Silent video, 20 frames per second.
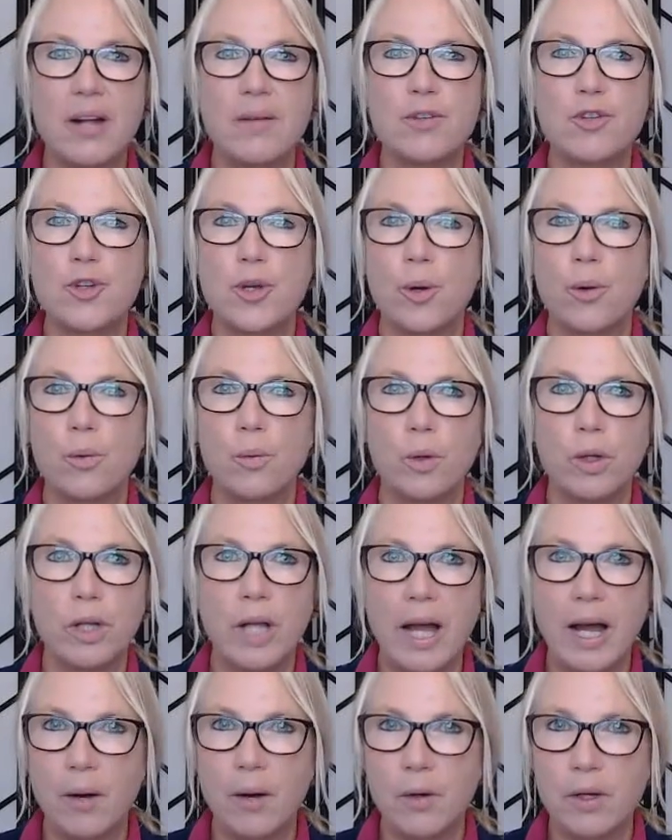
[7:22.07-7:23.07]
so will
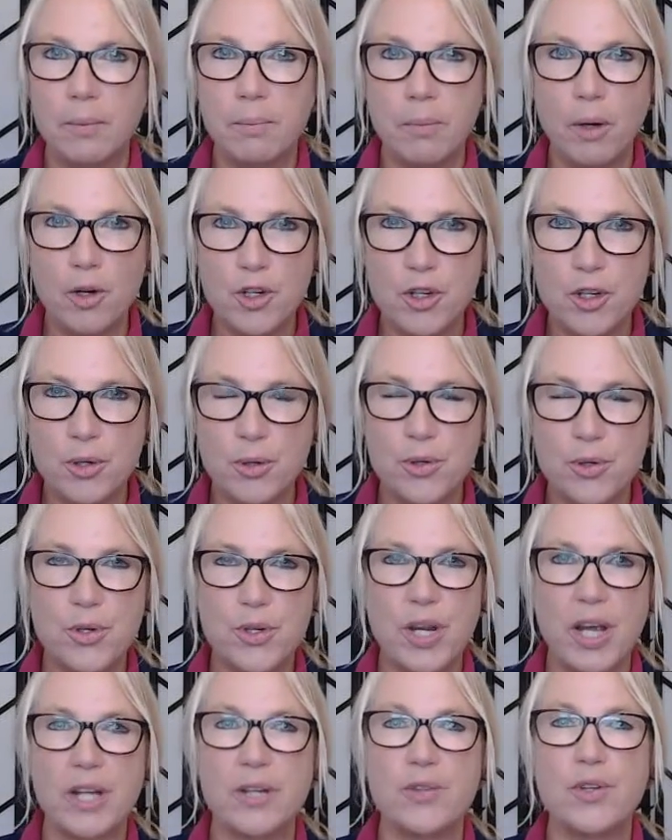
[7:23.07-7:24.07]
our emotional
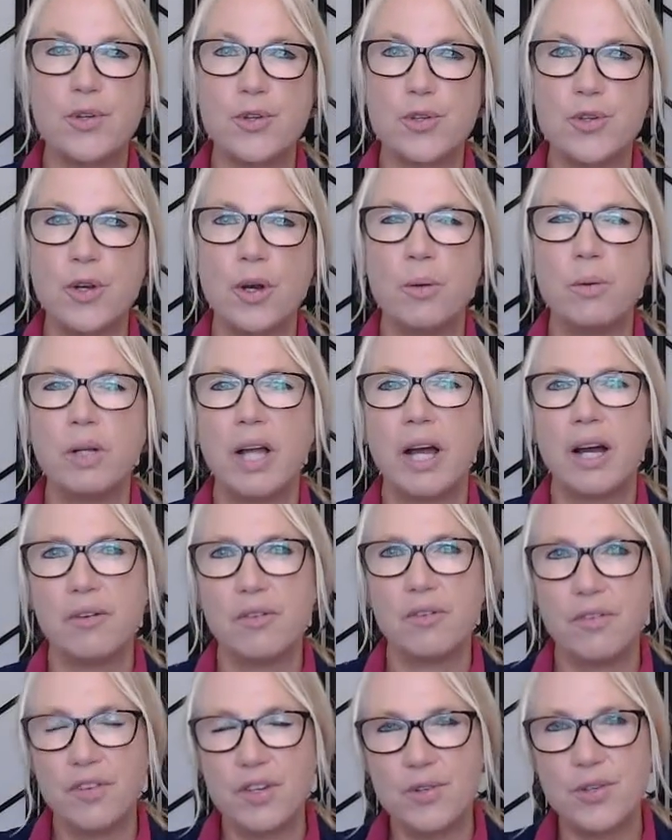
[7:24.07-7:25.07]
states and so will our
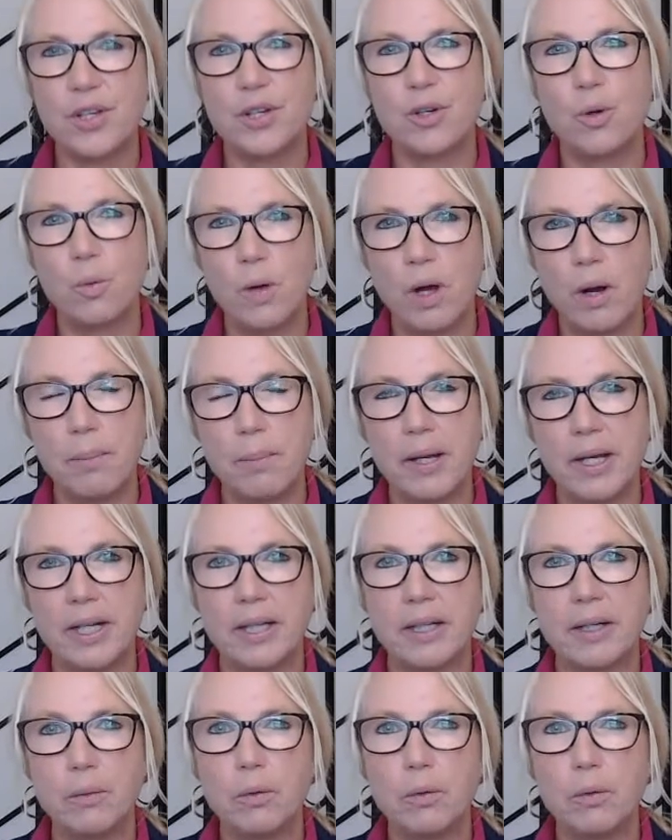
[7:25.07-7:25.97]
physical well-being.